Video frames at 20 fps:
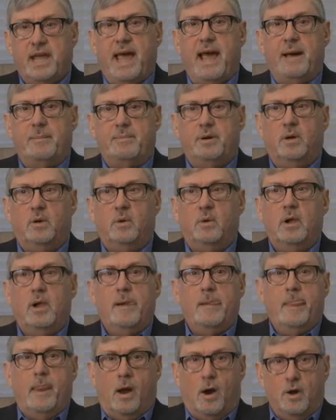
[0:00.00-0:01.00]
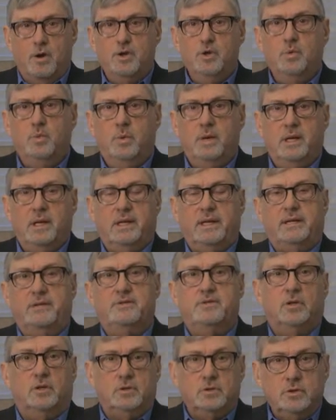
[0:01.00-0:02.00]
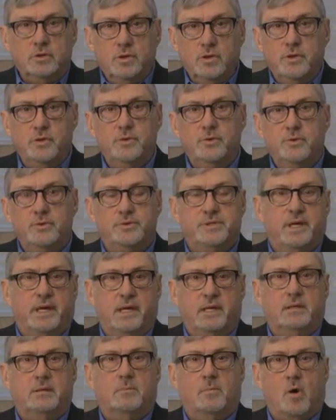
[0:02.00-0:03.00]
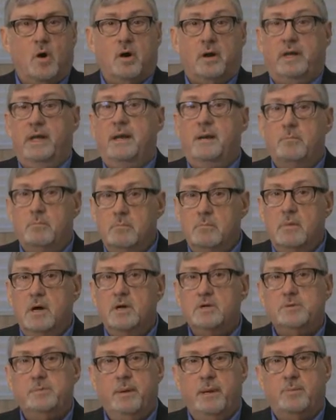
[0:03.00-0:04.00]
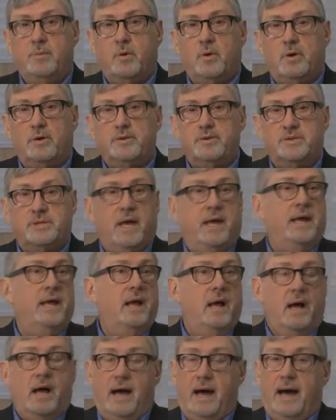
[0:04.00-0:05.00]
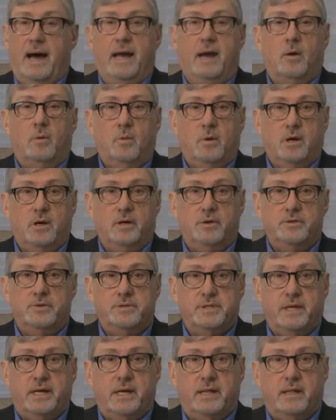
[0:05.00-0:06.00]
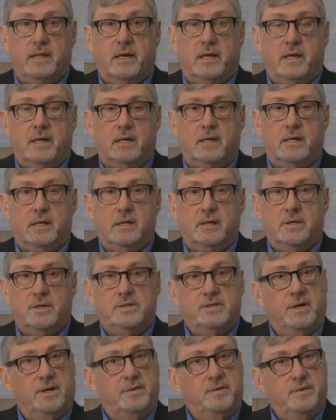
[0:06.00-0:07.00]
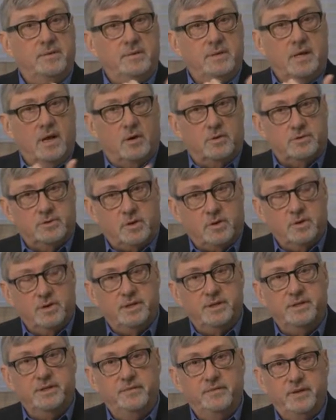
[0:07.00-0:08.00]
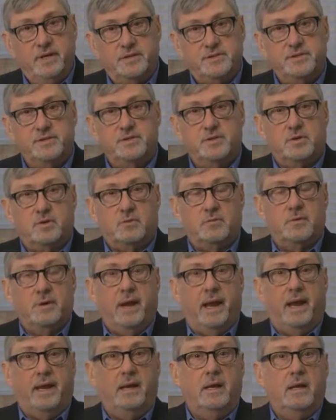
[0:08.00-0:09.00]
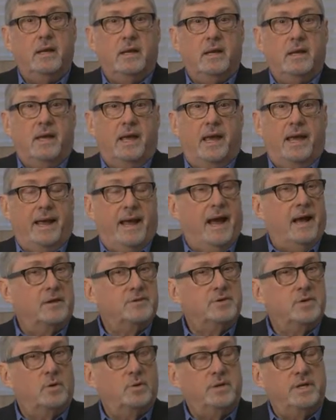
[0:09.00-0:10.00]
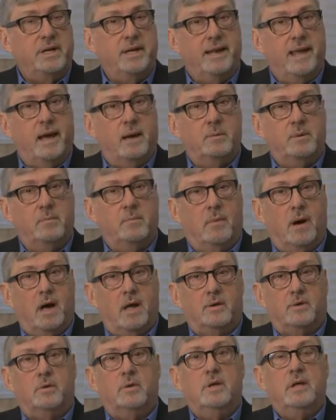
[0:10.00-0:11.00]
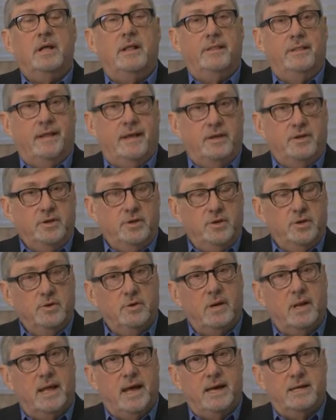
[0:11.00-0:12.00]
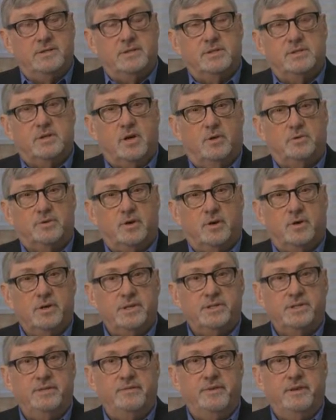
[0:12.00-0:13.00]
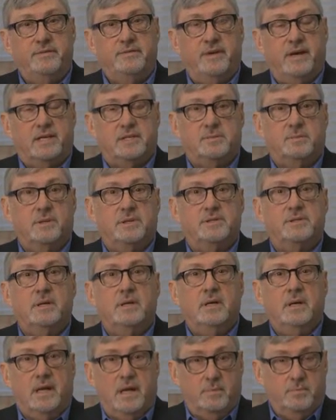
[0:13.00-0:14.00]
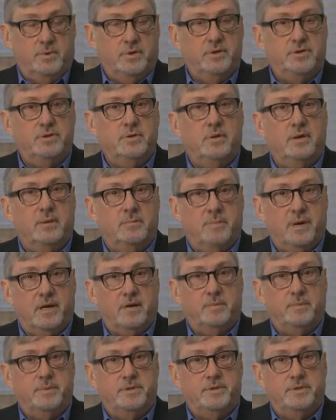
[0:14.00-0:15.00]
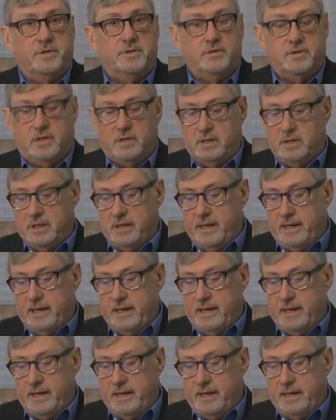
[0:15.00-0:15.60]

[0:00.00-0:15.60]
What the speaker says: capital are you willing to lose in the market. Most people are going to say, I don't want to lose anything. So the alternative is to create a household endowment model that utilizes alternative investments and puts you in a better position.